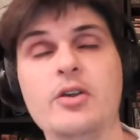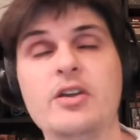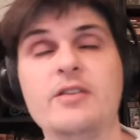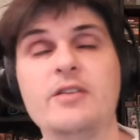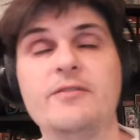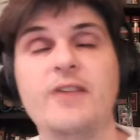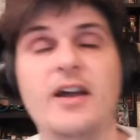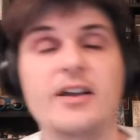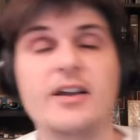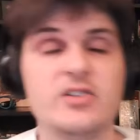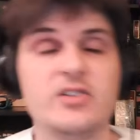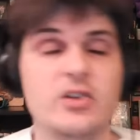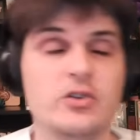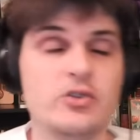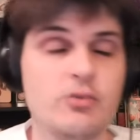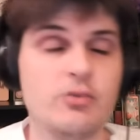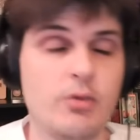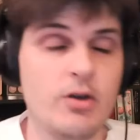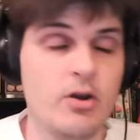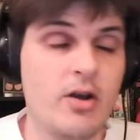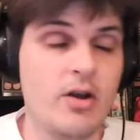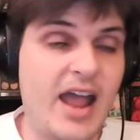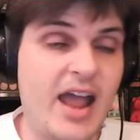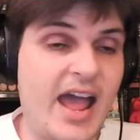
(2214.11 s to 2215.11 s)
You can find us on
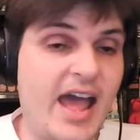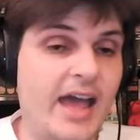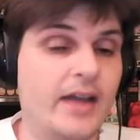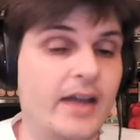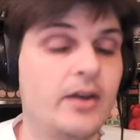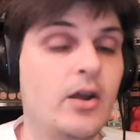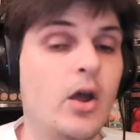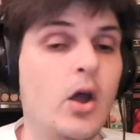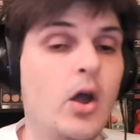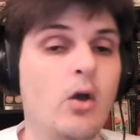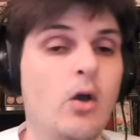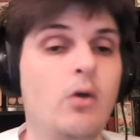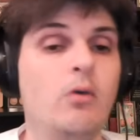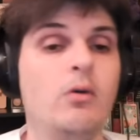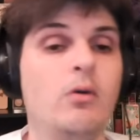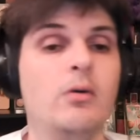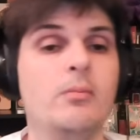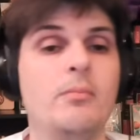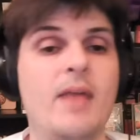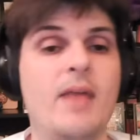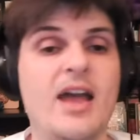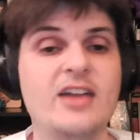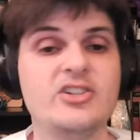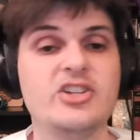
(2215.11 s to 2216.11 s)
Twitter at
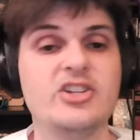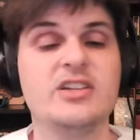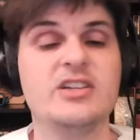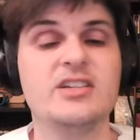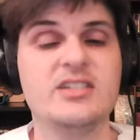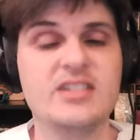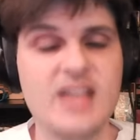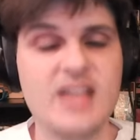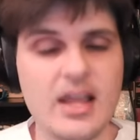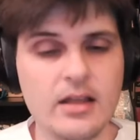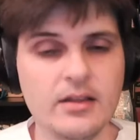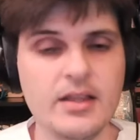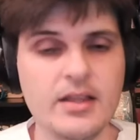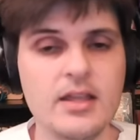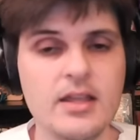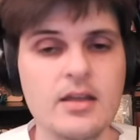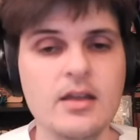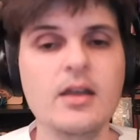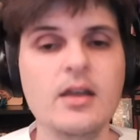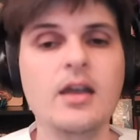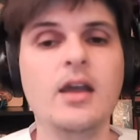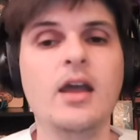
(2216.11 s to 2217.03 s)
omagicdaily.